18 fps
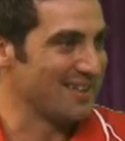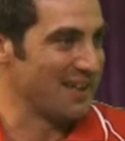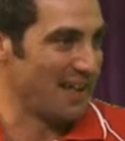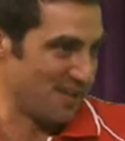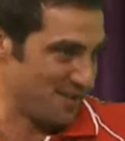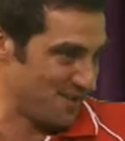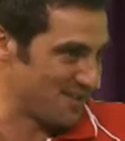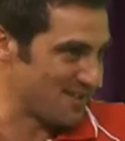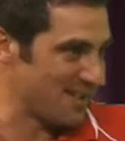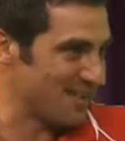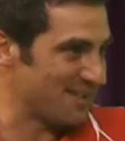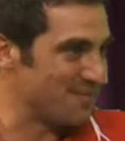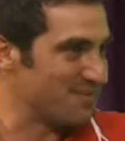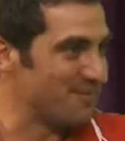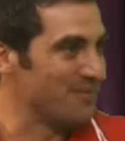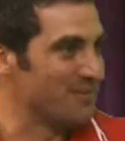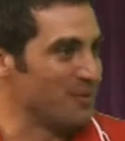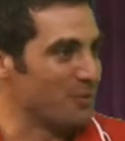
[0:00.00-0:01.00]
as you said,
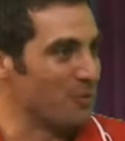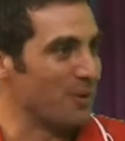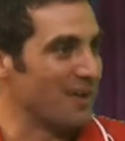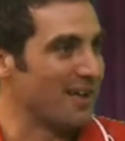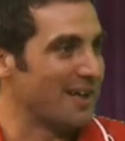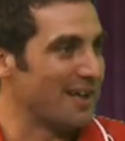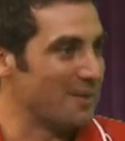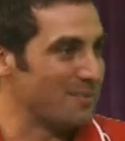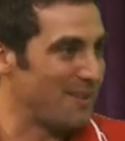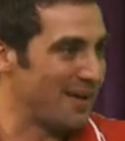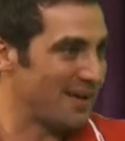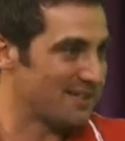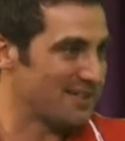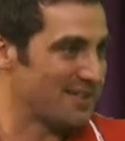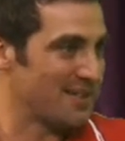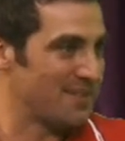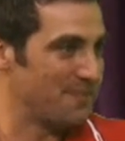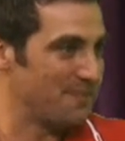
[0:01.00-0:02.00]
we get our
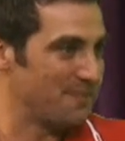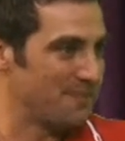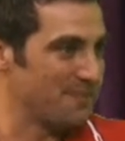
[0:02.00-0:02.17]
backs up.